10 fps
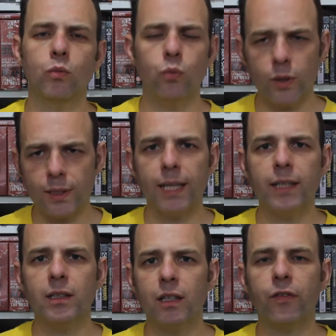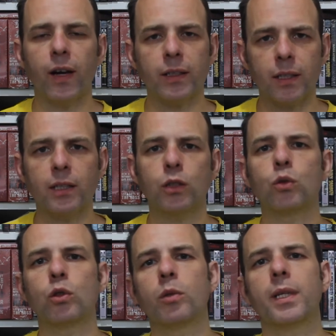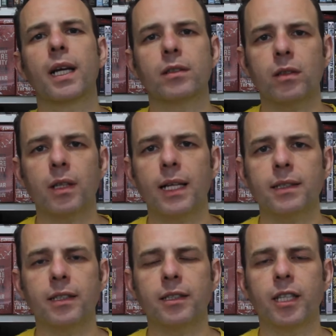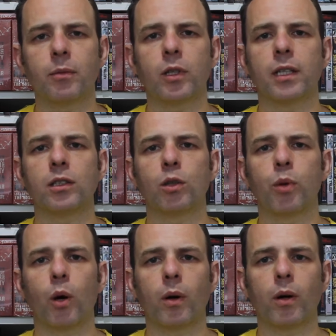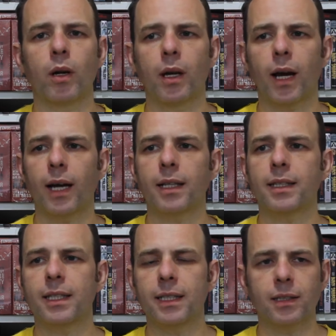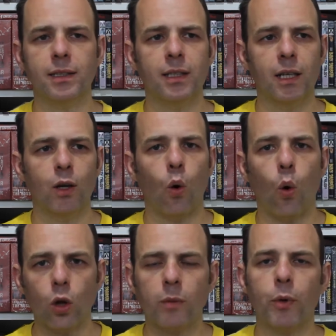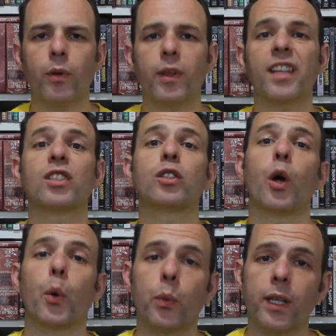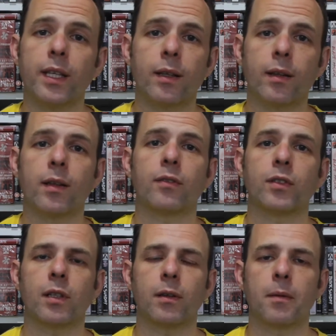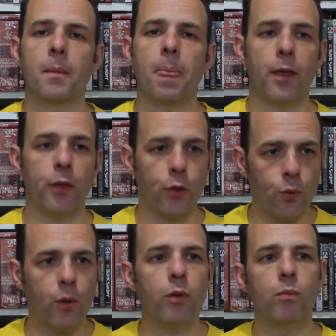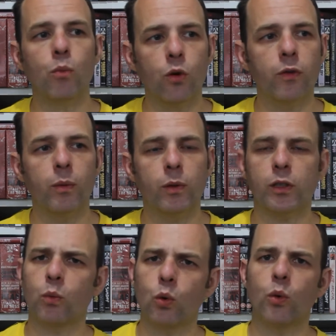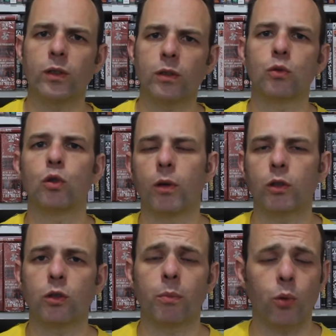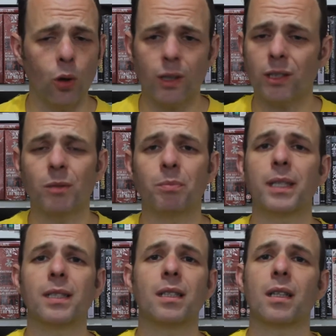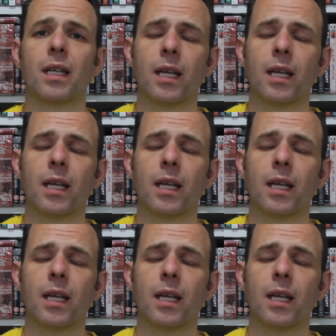resigned to the fact that this is going to be his last attempt to get into power, and he is all about this town that he lives in. And throughout the movie, which I won't go into too much in plot because it's basically